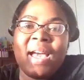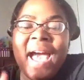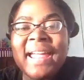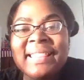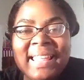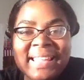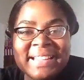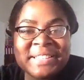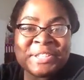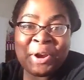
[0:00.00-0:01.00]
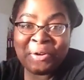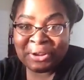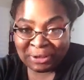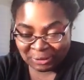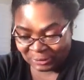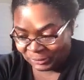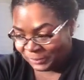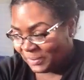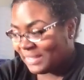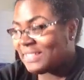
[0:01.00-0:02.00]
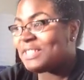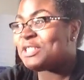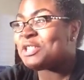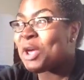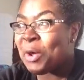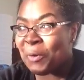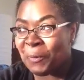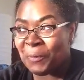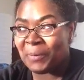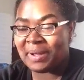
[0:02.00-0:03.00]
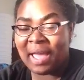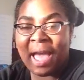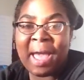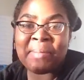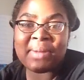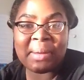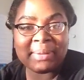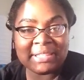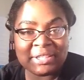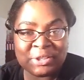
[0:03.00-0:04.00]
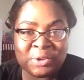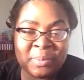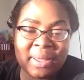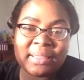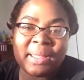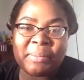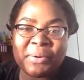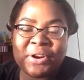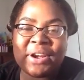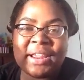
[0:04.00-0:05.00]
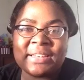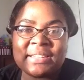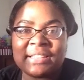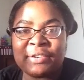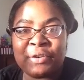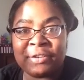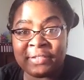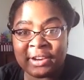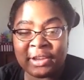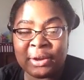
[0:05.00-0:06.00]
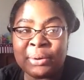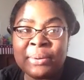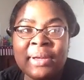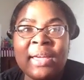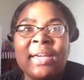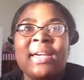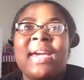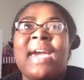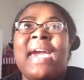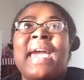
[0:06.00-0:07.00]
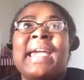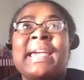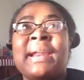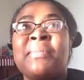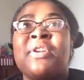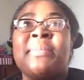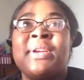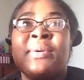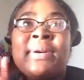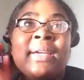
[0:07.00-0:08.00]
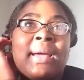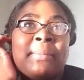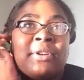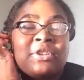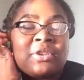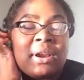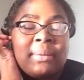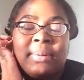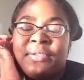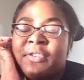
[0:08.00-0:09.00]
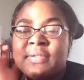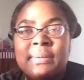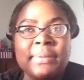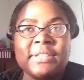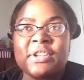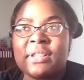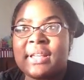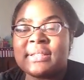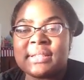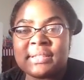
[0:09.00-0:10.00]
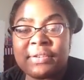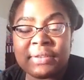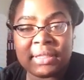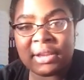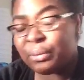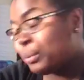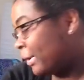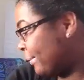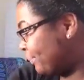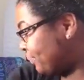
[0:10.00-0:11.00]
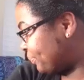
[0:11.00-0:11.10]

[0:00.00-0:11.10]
Hi ladies, how are you? So, I'm coming to do my labor and delivery video, and I'm going to be quick. I'm going to try and be 15 minutes or less because everything went